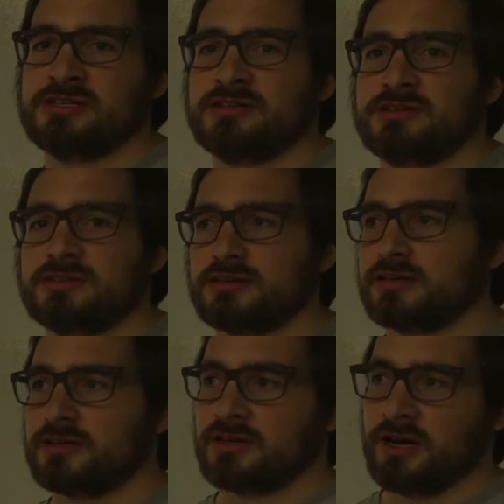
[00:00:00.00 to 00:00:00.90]
it.
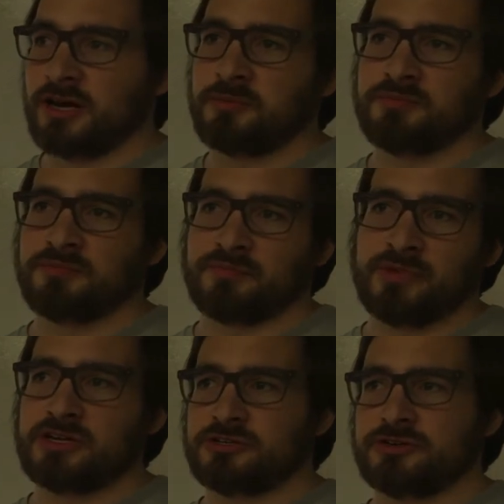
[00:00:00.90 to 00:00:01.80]

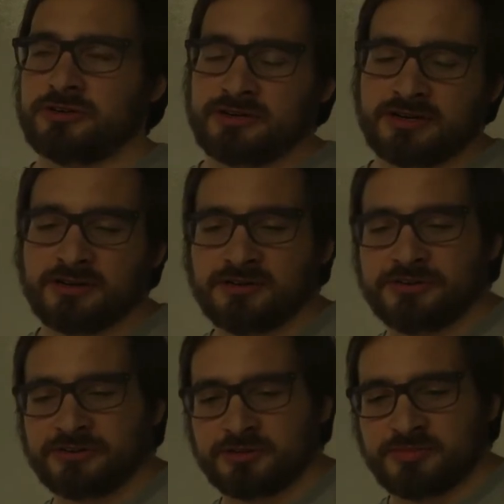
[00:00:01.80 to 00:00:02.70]
Make sure that all
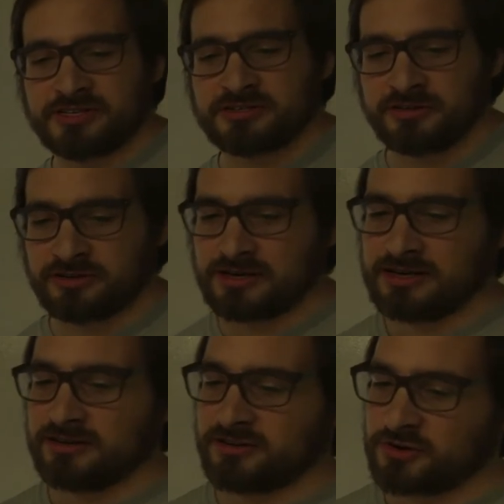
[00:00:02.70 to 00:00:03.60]
your commits are
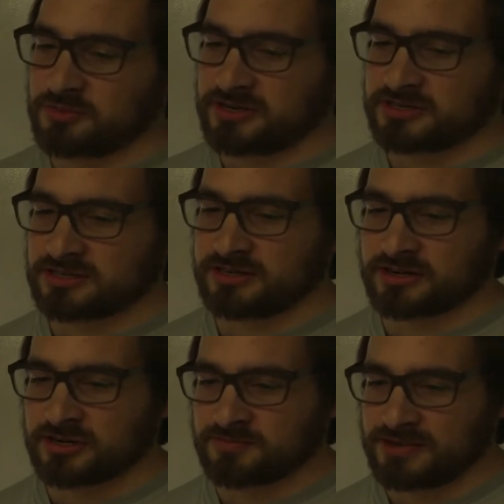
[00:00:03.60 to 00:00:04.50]
clean. Nobody's gonna
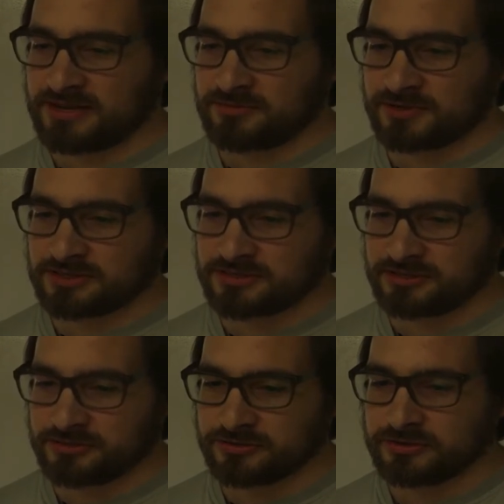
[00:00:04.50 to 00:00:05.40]
complain once
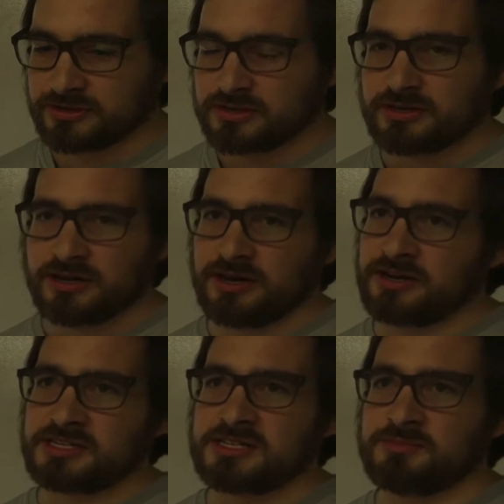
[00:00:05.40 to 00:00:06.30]
you
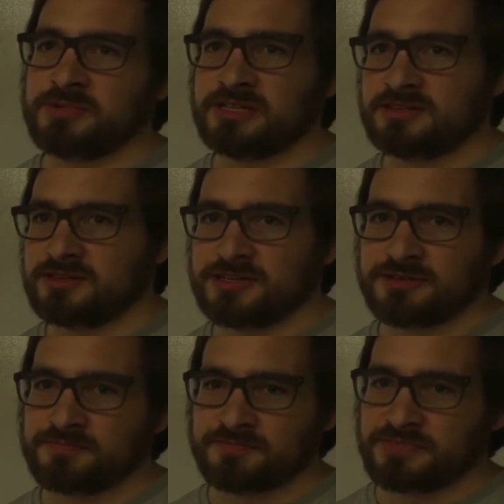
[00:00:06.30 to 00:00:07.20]
submit
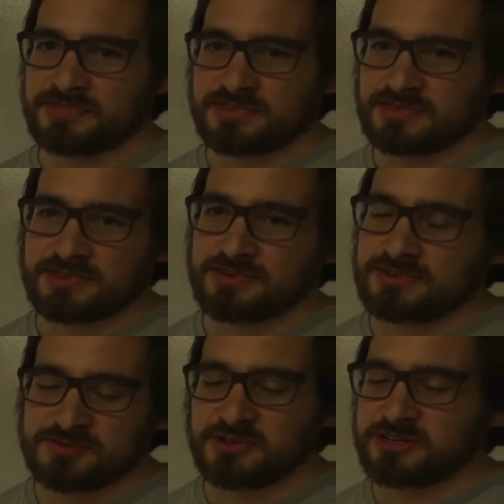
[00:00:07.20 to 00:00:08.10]
the
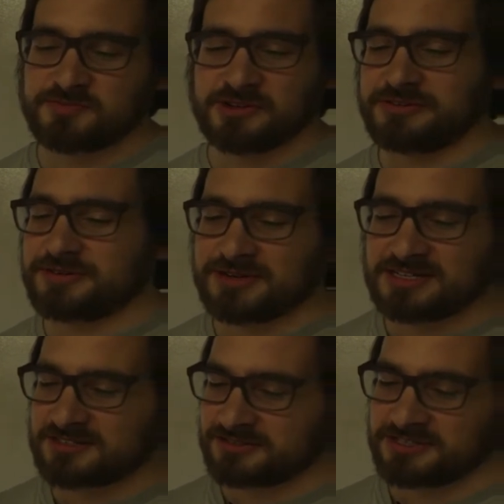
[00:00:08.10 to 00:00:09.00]
pull
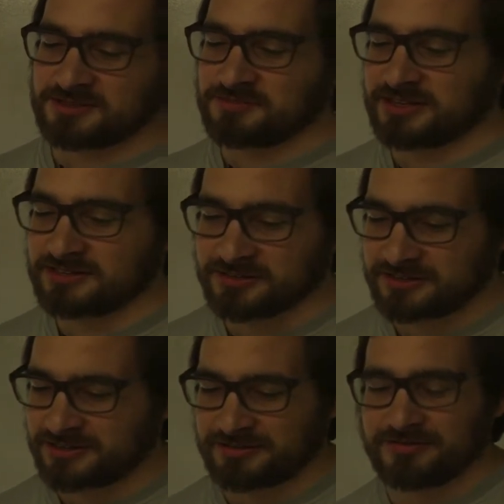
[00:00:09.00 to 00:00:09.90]
request or submit
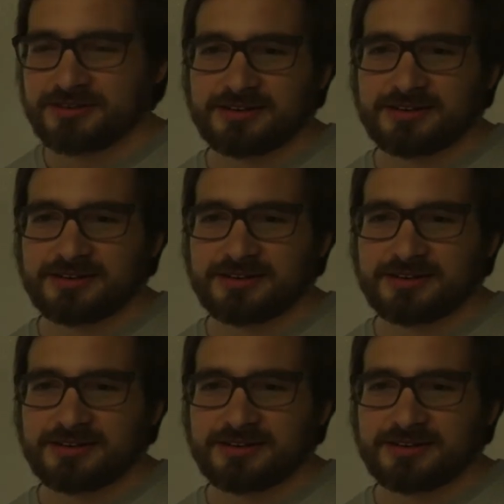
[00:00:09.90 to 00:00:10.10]
your